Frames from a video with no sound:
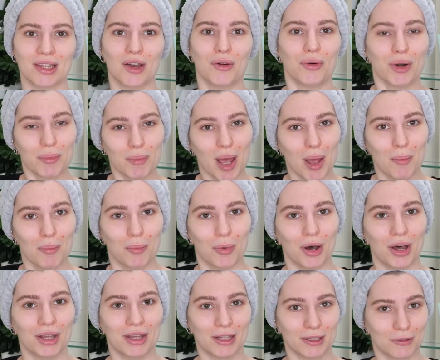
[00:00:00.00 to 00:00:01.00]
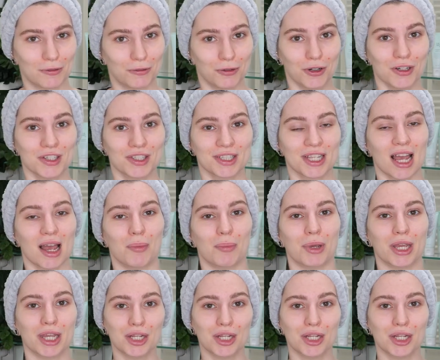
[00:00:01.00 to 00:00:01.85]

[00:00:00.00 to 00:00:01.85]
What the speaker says: Now, remember that the first step